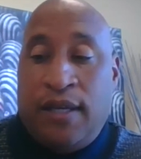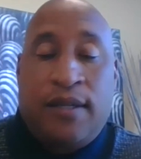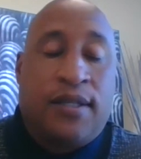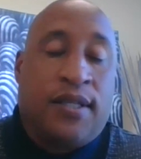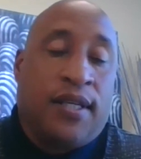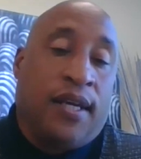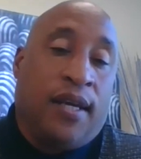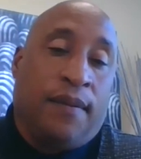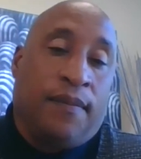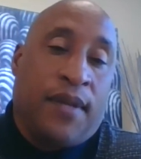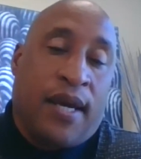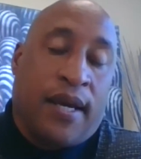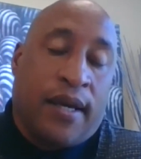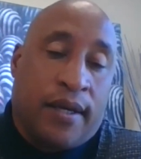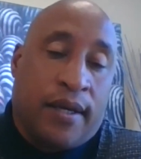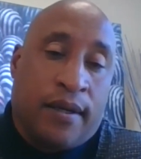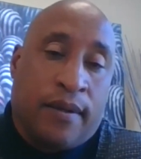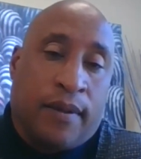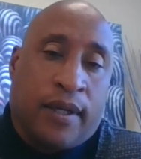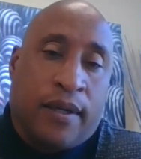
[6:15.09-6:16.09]
a team that
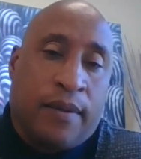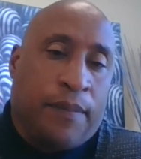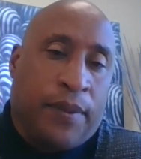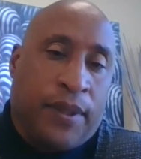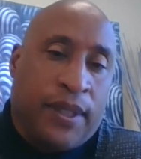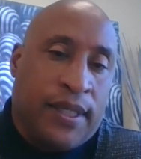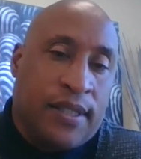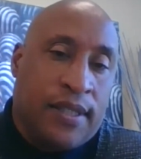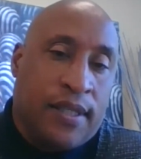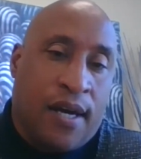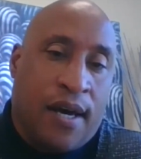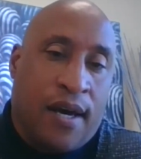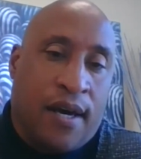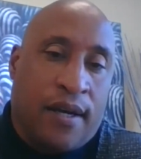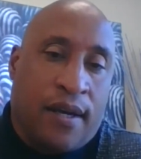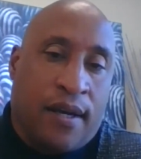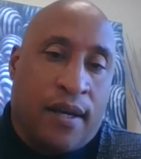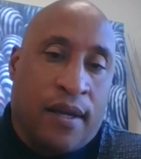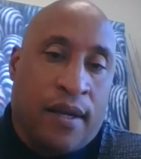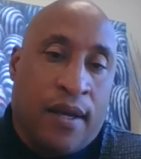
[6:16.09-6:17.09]
completes an
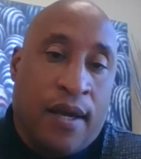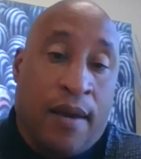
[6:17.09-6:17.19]
audit.